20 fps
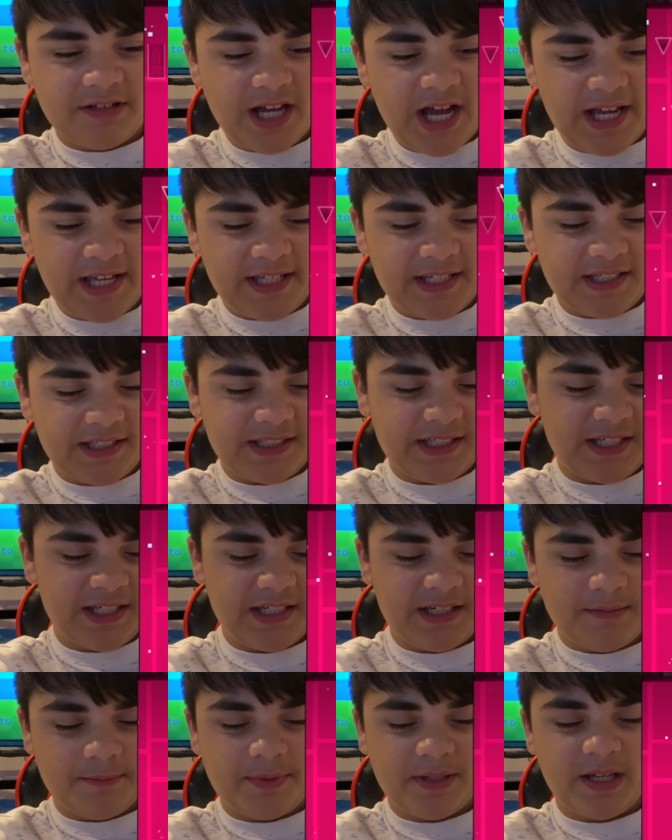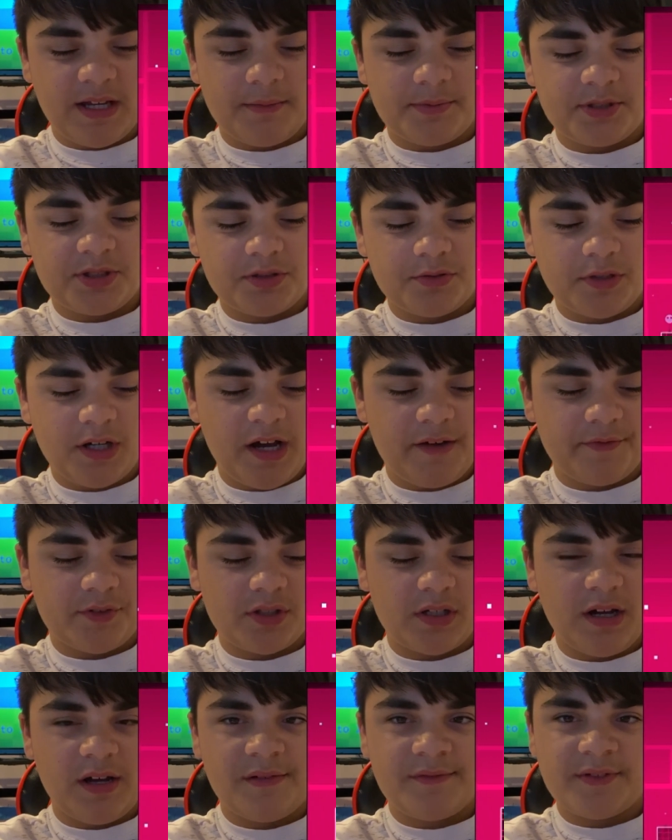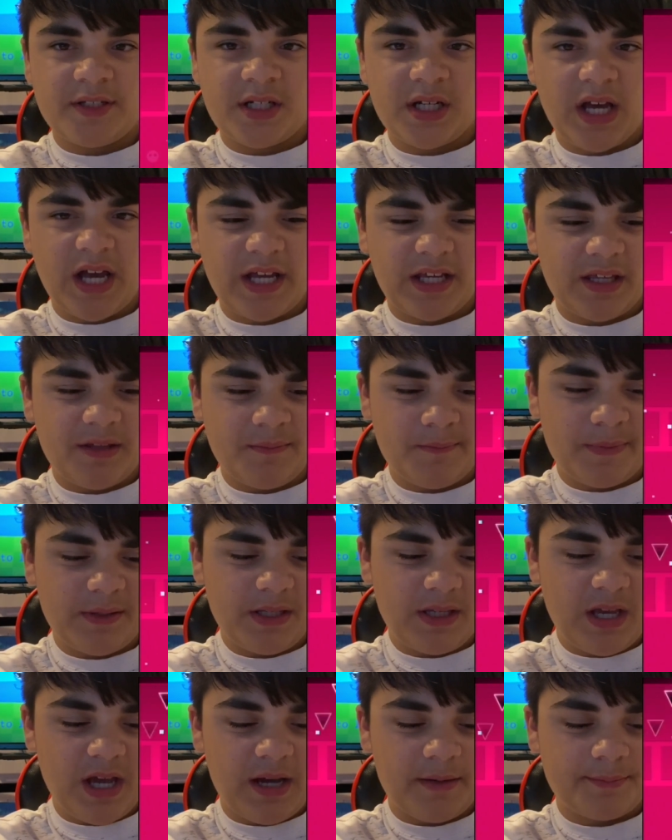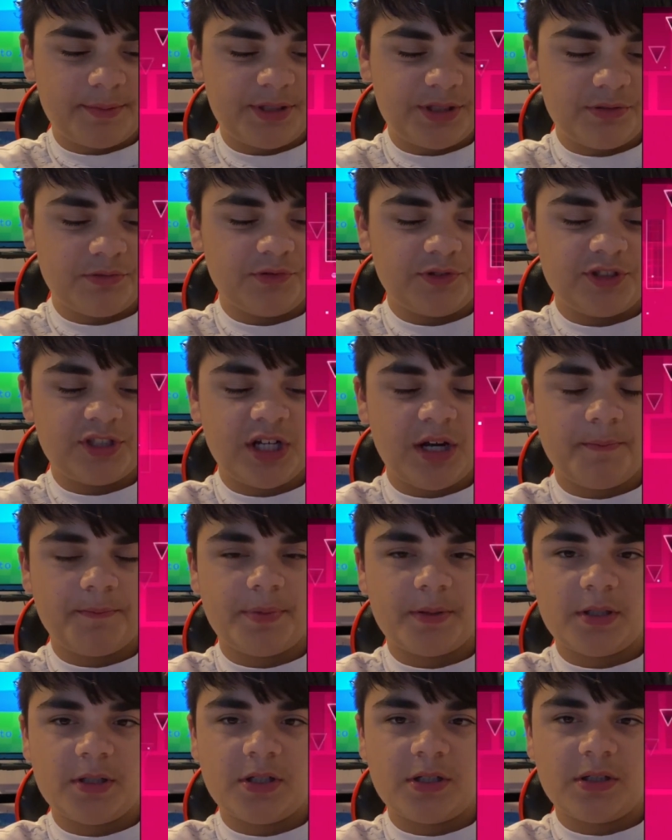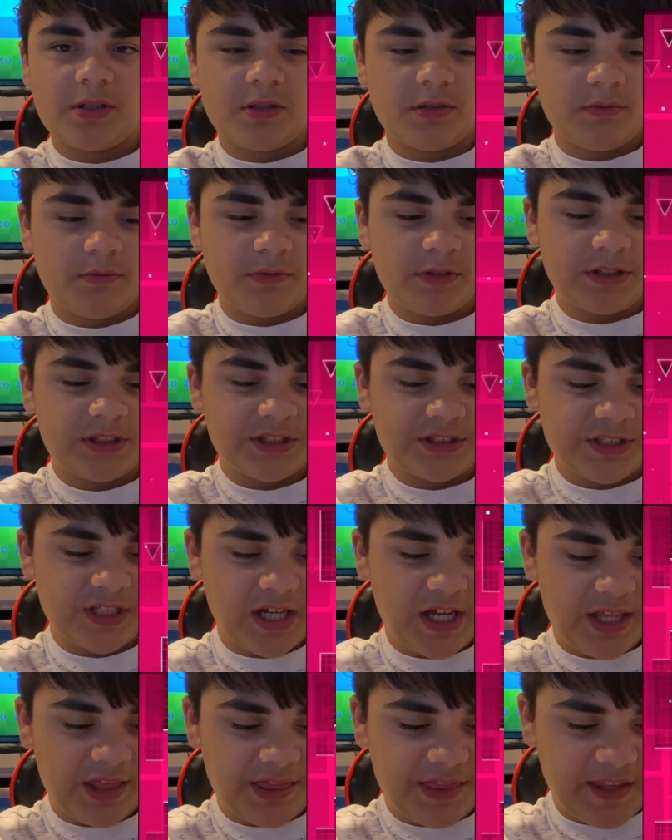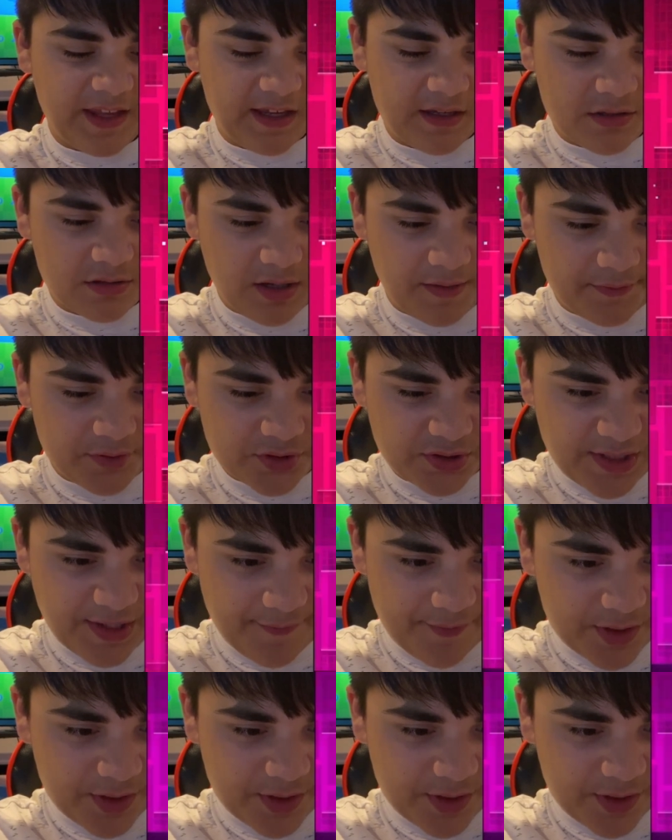I think he could be up to level 11. I could be up to Jumper, which is, I think, level 7.